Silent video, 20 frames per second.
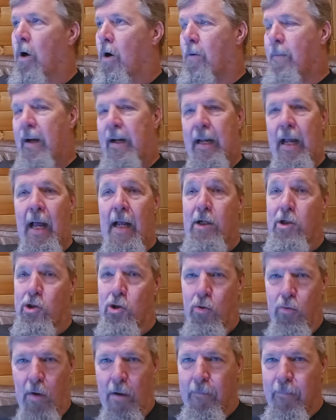Oh my God,
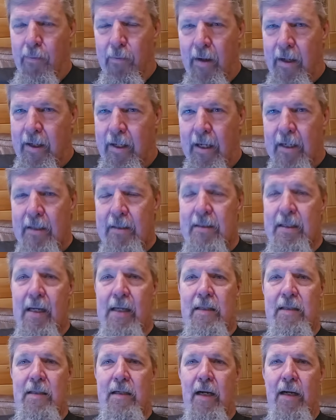Trump might get
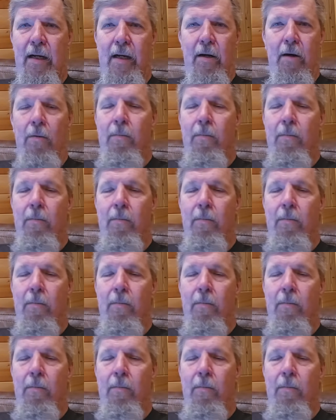assassinated.